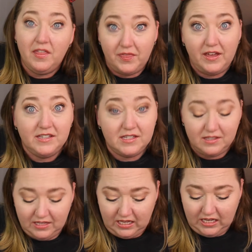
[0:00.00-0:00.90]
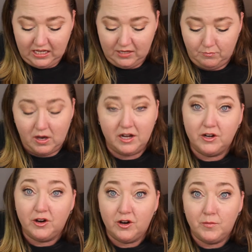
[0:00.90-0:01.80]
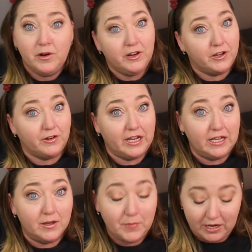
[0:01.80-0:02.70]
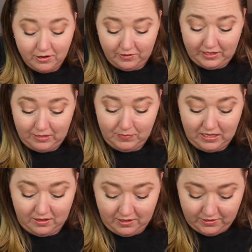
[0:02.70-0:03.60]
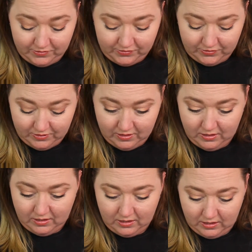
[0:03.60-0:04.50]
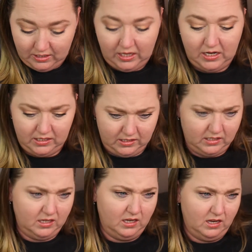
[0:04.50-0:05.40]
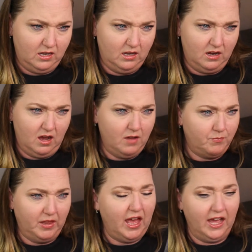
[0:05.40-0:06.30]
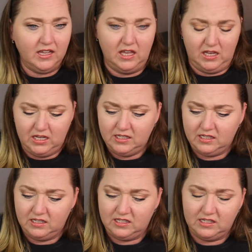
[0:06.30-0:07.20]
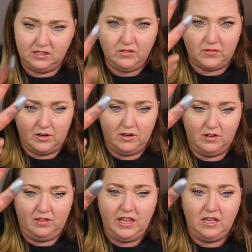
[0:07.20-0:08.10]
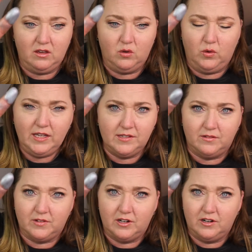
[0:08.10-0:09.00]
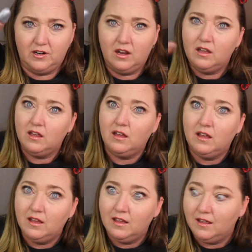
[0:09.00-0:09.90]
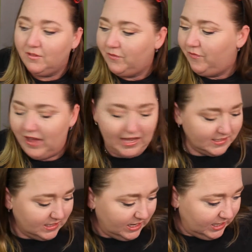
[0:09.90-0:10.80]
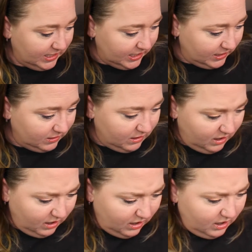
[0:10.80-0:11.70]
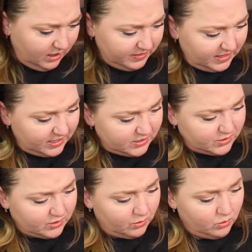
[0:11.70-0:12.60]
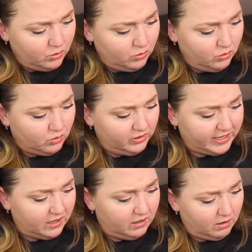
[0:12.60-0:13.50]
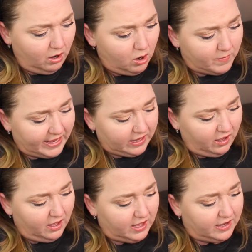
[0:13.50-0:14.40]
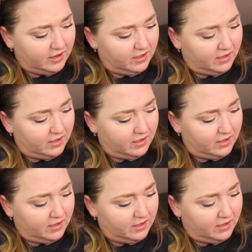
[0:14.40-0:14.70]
Thus the moniker Mercury, apparently, because it is not black, it is silver, like Quicksilver. Fascinating. That is so cool. Like, oh my god.